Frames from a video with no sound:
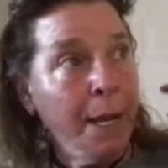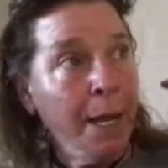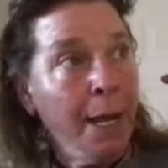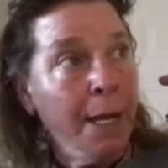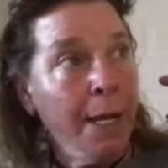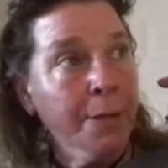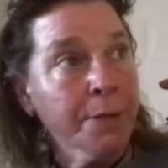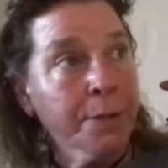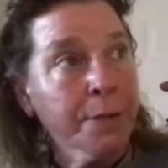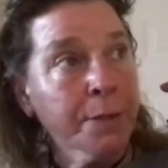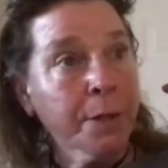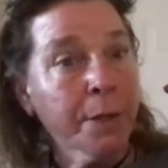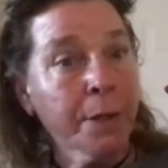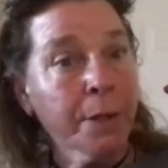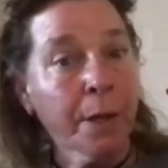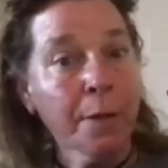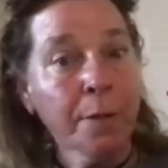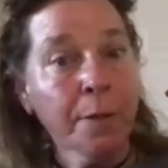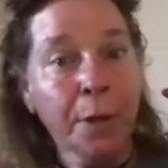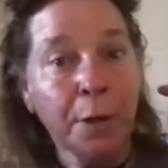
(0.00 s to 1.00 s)
As
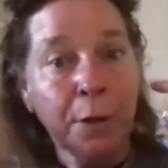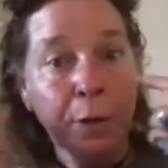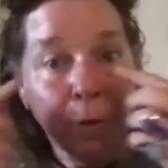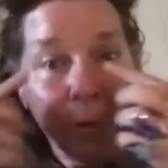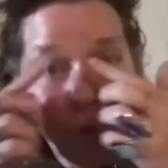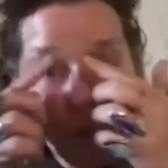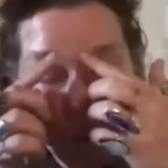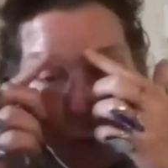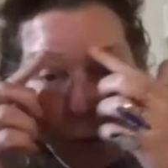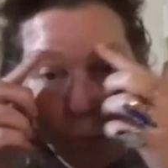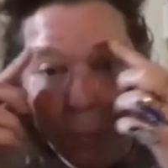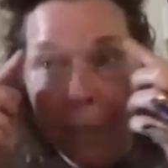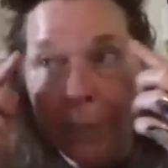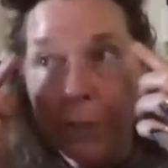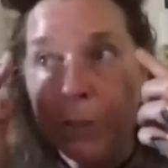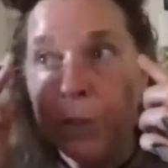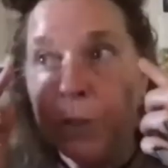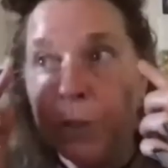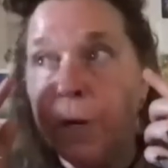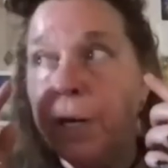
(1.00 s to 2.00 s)
the new space
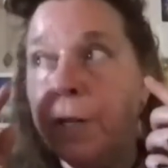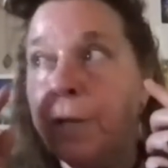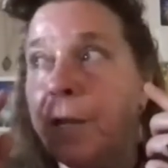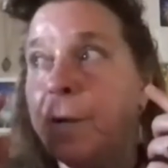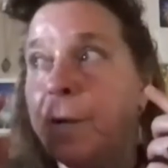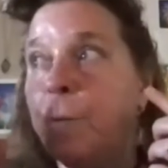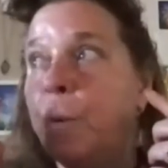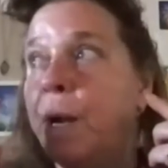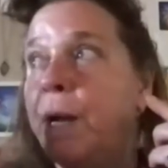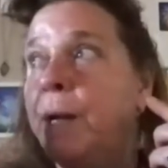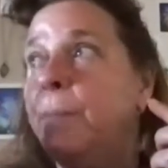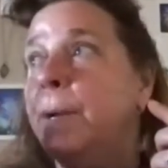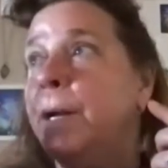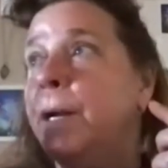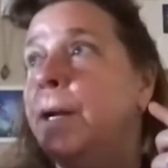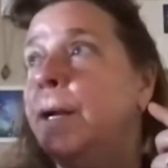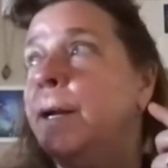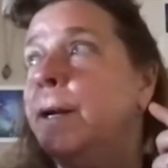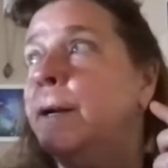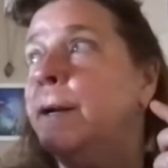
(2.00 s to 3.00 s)
is created, like, wait a
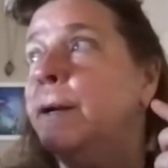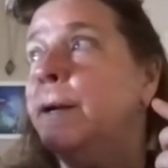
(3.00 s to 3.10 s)
minute,